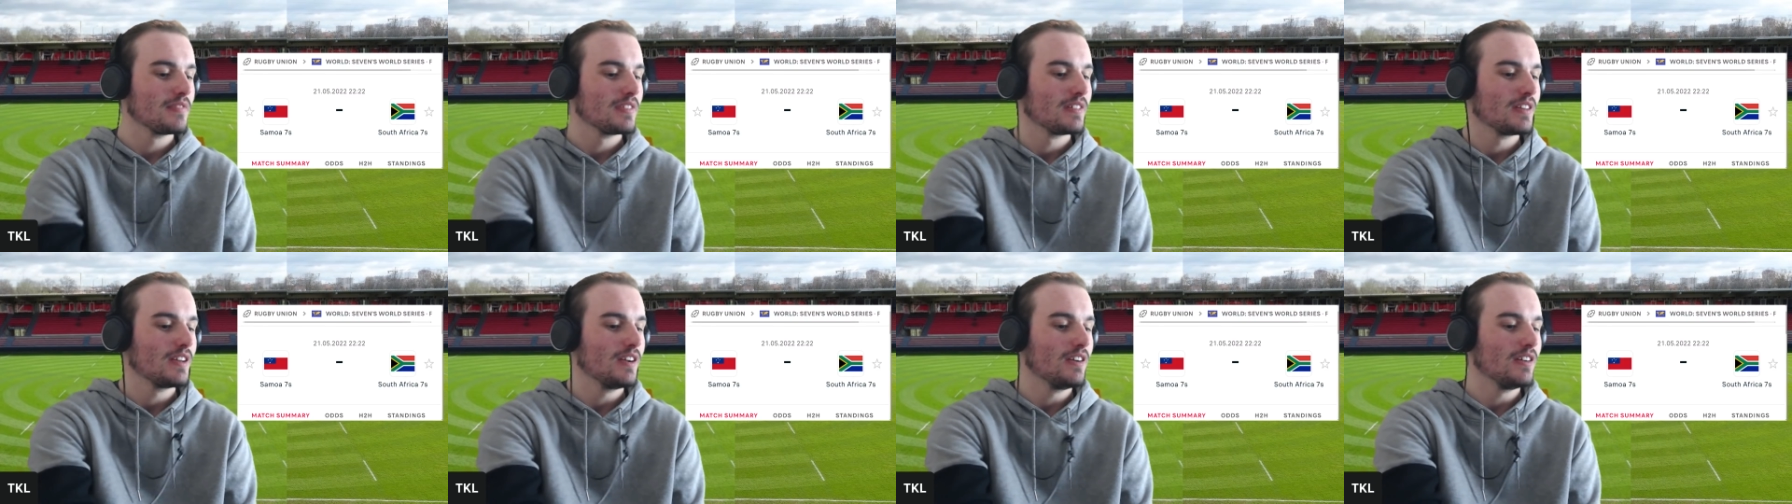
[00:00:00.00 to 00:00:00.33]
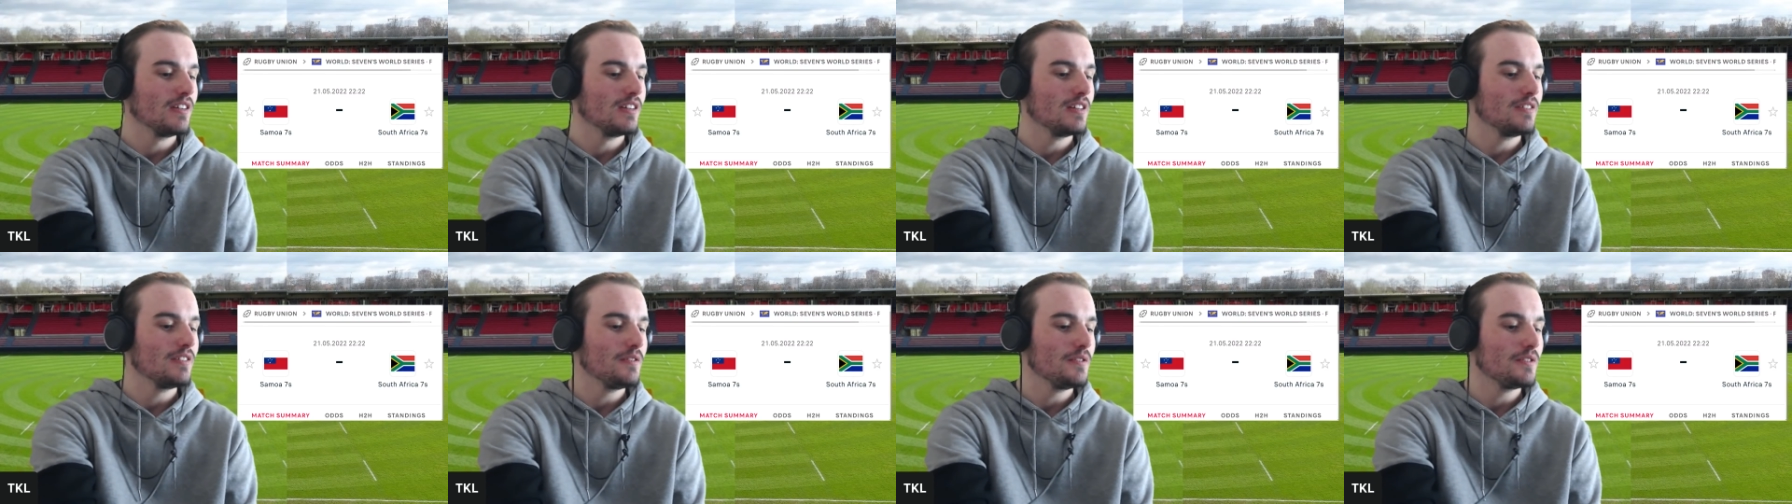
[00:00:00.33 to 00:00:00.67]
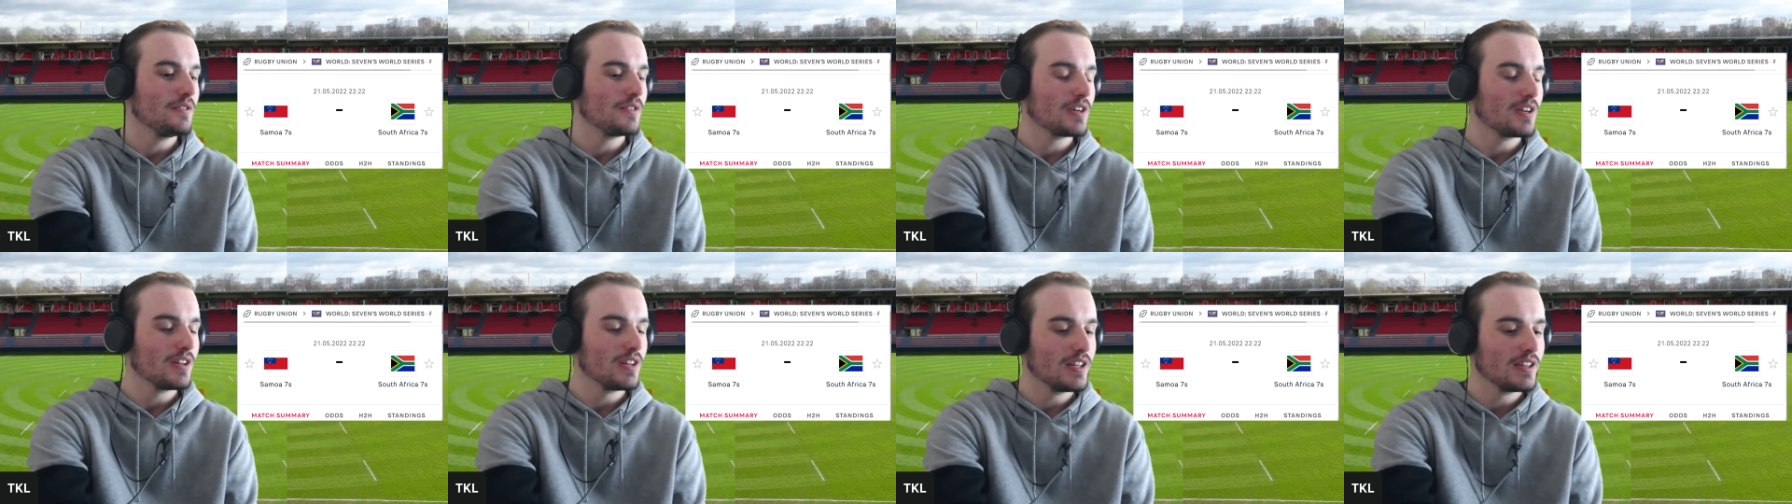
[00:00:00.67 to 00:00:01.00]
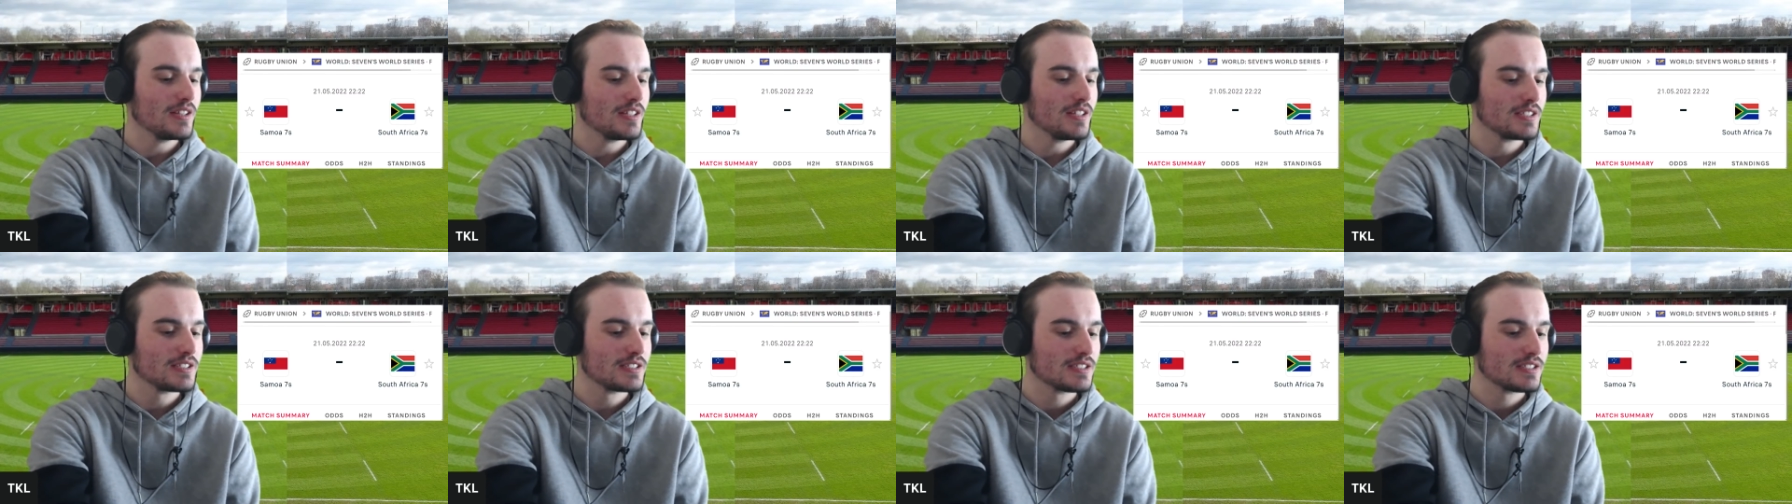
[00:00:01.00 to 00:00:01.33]
Currently, we will go like
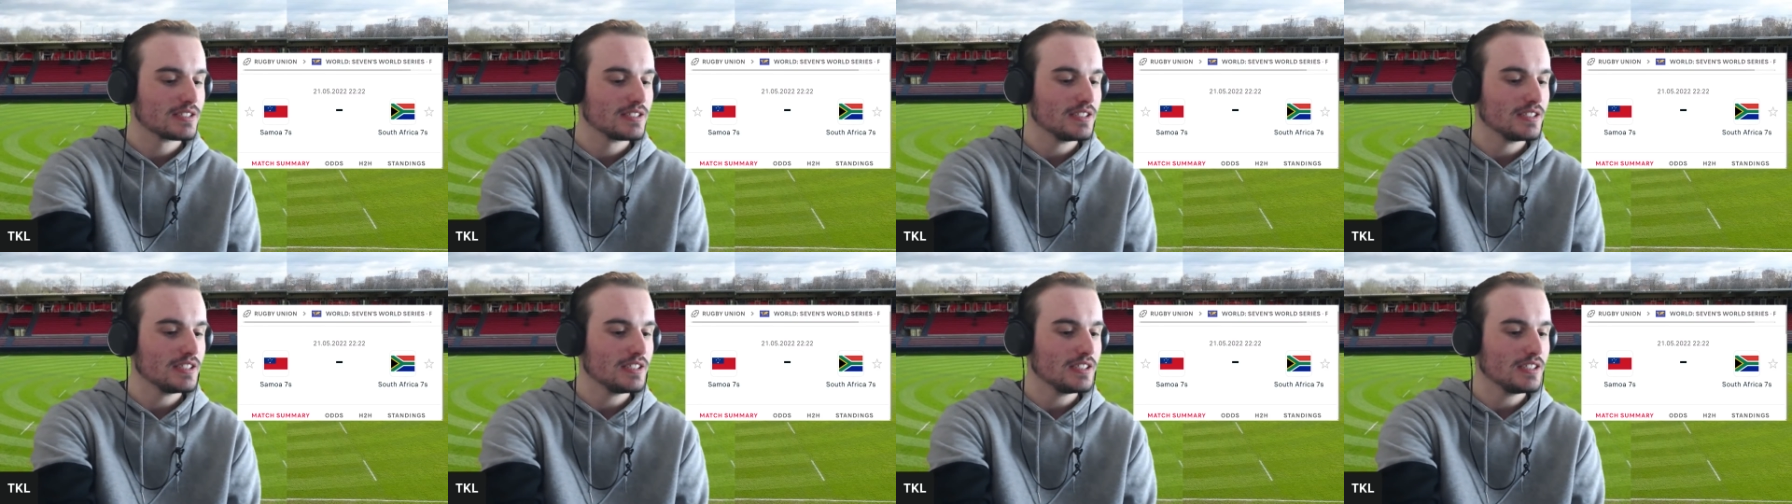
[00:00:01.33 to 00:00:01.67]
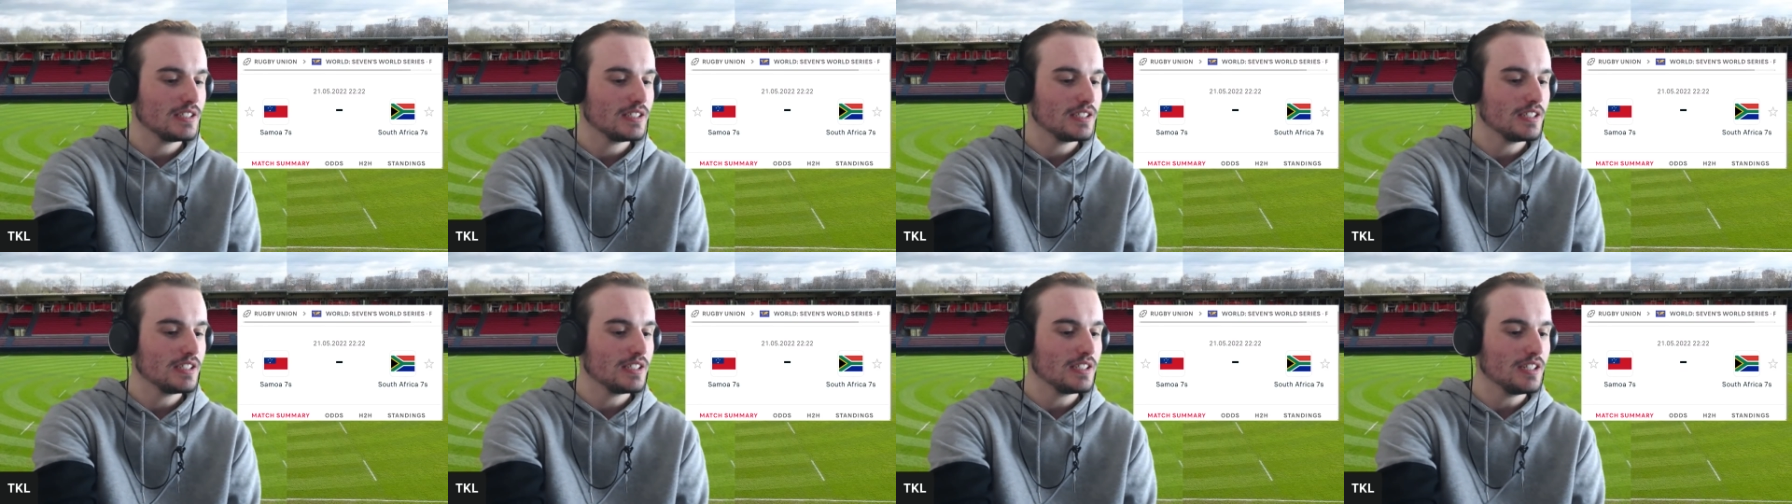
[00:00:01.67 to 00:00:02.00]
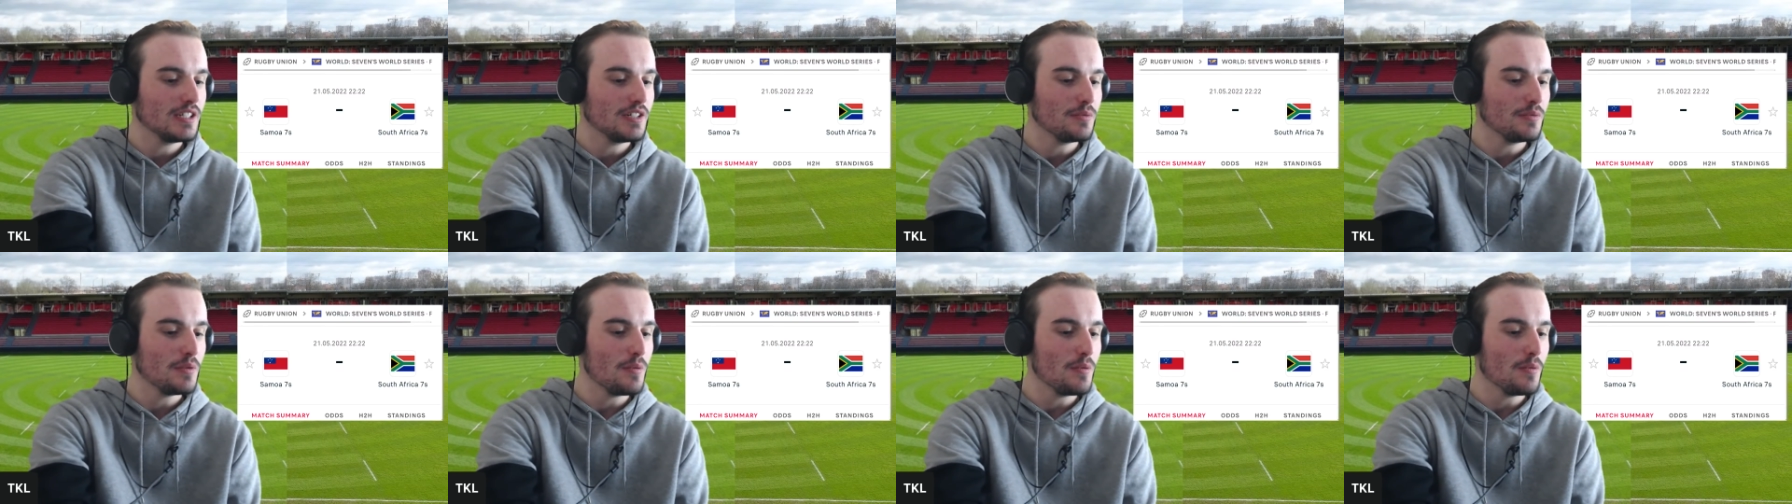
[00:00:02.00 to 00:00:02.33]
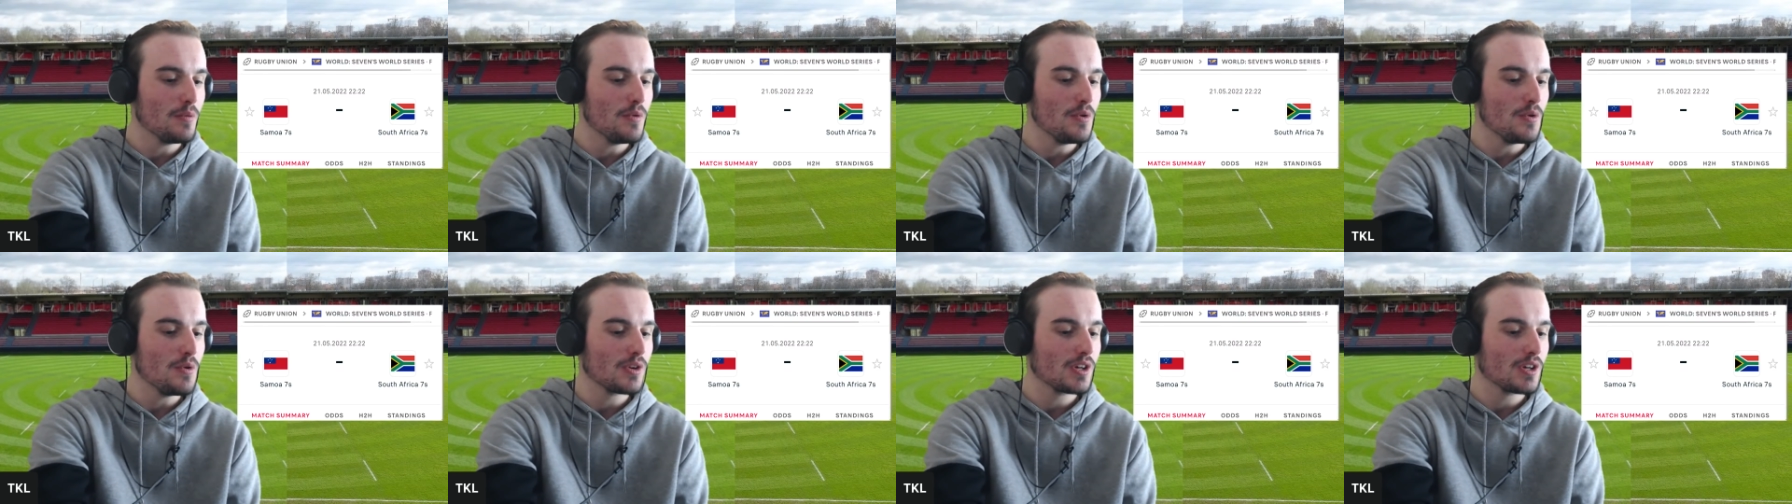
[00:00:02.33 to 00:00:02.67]
this. And we
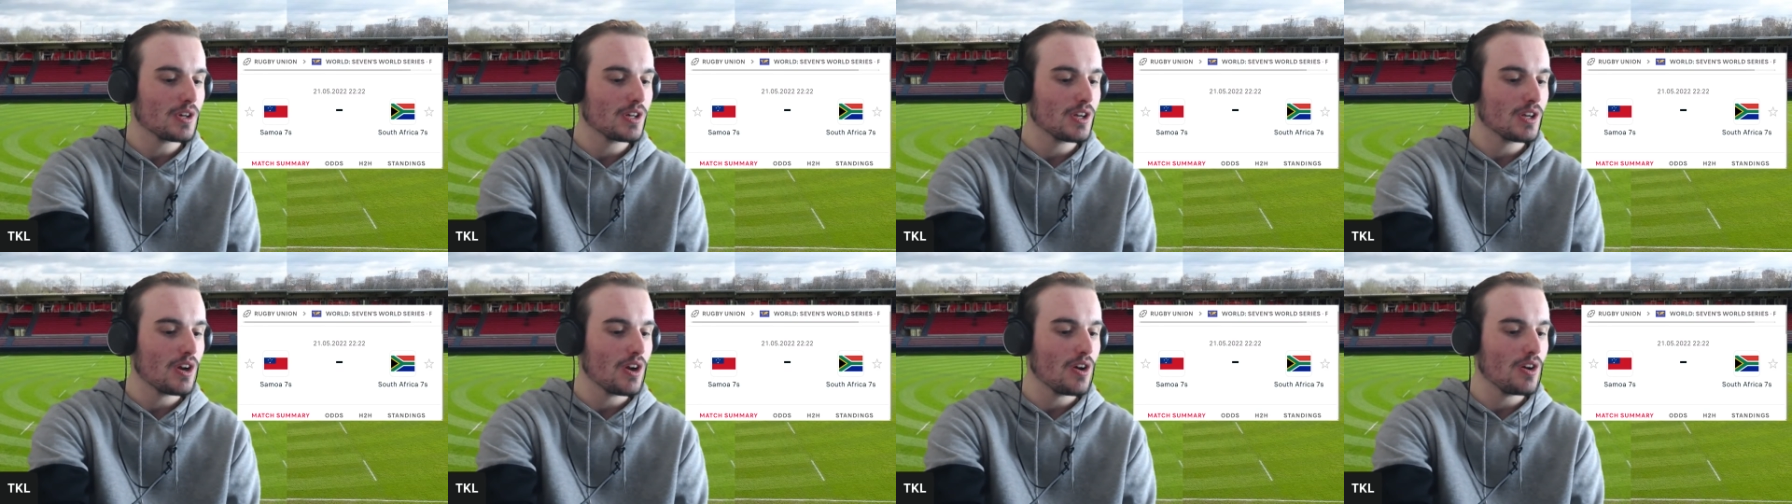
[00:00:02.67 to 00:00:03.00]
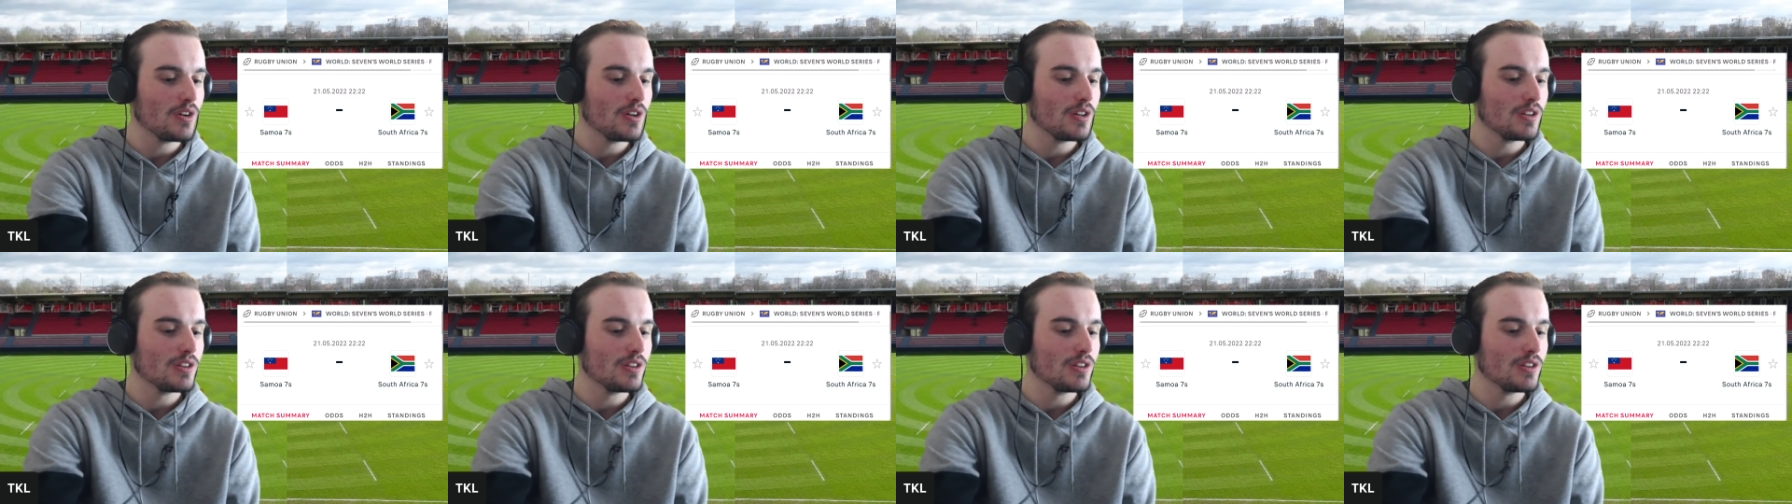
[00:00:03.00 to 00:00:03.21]
will go